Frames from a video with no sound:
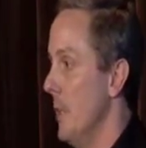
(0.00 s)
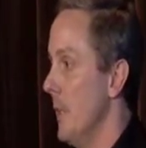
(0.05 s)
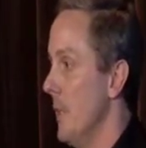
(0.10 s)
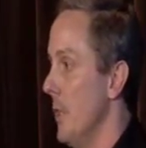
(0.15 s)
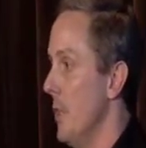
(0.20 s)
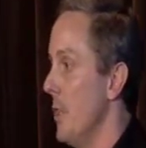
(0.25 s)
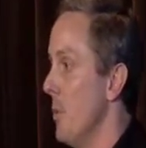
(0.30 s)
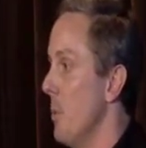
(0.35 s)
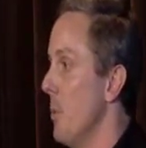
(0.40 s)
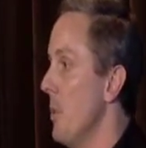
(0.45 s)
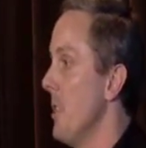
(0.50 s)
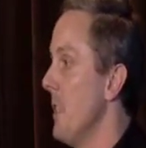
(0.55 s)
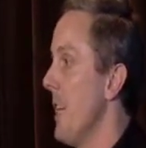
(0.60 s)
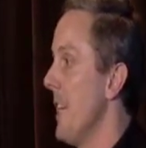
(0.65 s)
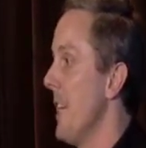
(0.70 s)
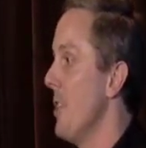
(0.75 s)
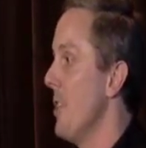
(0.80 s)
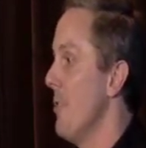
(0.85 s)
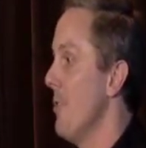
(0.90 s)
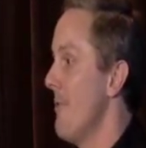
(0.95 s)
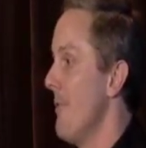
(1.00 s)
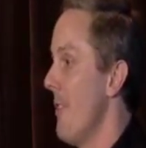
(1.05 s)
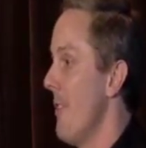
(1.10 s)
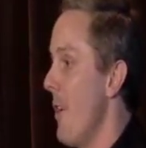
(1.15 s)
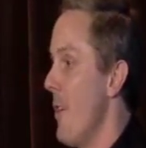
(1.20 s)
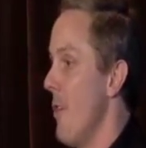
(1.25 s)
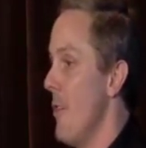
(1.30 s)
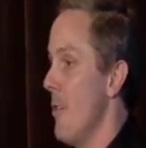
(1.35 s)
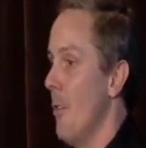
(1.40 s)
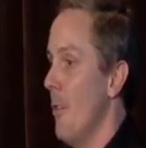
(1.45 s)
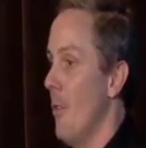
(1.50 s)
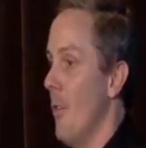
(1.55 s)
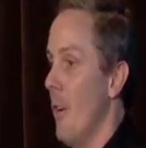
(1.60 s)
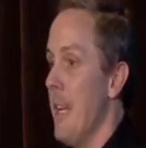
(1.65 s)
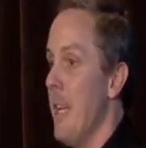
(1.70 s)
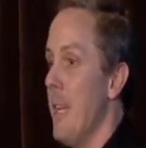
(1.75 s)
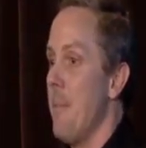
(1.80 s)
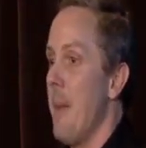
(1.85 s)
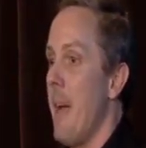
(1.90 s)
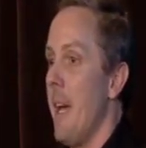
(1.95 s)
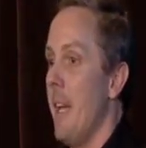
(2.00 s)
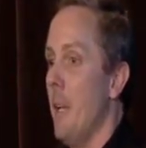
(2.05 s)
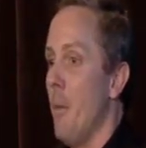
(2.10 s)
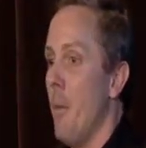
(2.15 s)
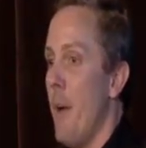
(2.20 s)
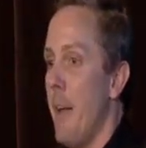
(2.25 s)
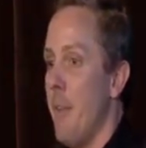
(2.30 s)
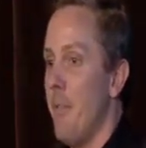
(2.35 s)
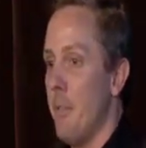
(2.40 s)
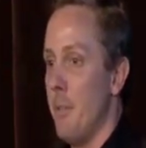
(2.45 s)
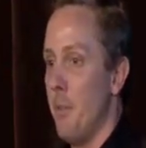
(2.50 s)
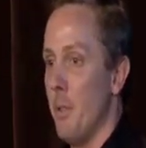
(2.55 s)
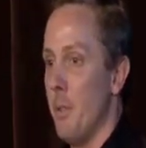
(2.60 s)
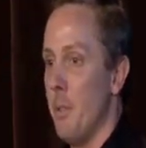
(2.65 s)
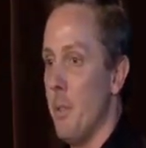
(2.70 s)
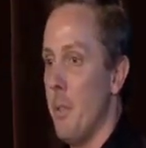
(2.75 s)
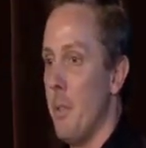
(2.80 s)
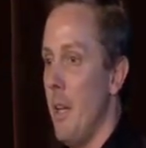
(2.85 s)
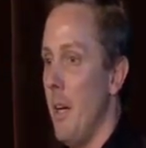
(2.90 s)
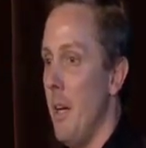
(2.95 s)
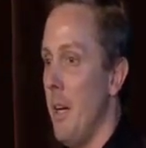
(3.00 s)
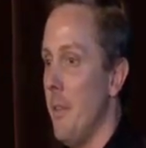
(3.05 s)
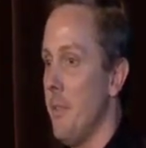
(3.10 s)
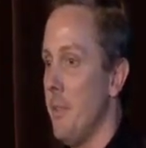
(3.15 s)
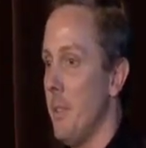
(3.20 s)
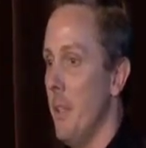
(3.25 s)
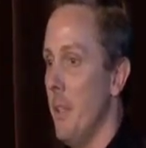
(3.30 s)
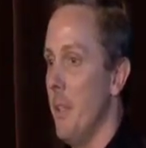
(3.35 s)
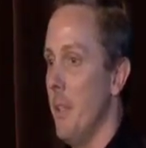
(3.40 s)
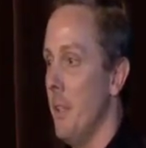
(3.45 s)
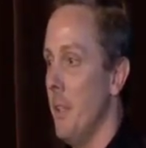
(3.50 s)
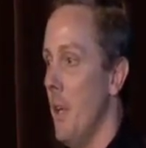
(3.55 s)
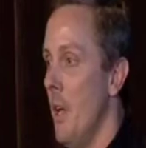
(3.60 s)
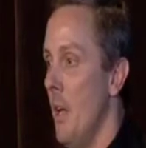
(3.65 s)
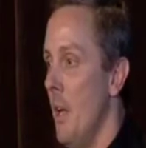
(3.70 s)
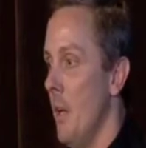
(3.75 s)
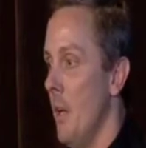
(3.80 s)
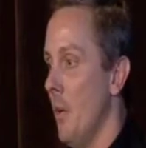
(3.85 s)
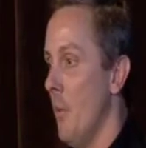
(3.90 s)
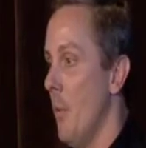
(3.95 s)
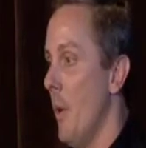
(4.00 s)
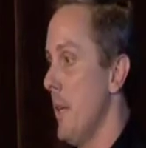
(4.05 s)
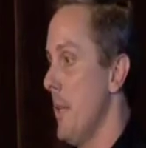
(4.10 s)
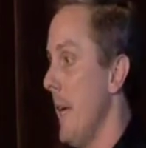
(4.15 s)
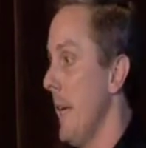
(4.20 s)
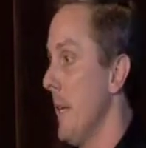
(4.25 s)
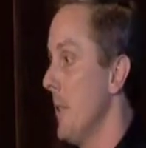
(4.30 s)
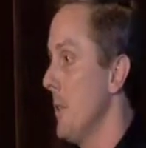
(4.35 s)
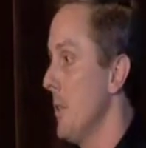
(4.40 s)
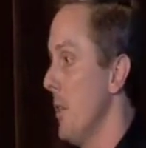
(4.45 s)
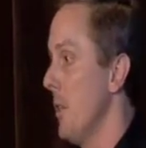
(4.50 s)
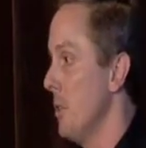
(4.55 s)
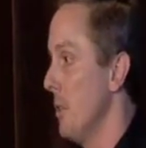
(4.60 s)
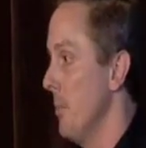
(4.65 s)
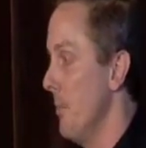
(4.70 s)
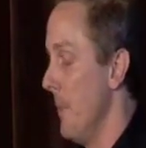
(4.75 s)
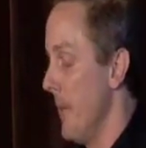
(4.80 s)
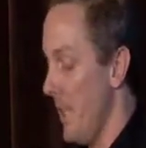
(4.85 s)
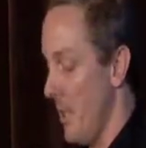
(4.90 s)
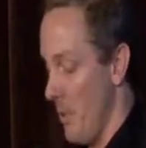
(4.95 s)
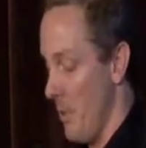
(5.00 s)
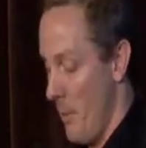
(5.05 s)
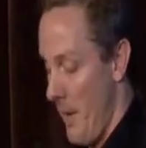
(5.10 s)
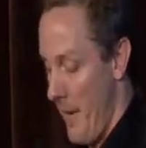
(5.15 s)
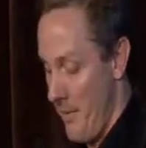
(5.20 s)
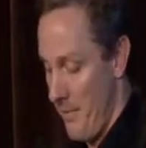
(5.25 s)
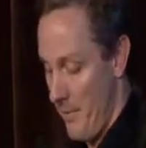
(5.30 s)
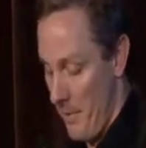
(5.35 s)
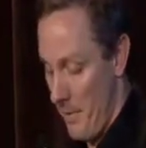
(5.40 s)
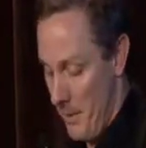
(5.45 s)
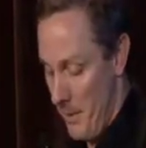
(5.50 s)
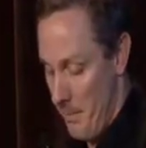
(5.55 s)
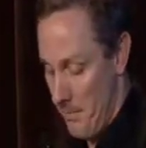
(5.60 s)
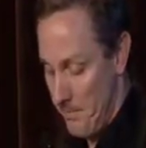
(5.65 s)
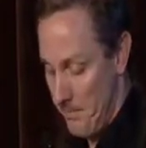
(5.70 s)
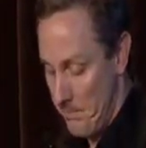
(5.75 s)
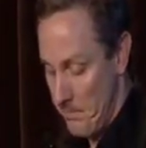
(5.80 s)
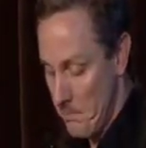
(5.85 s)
You know, you wouldn't take your phone or email away from your staff, so why take social media away from them?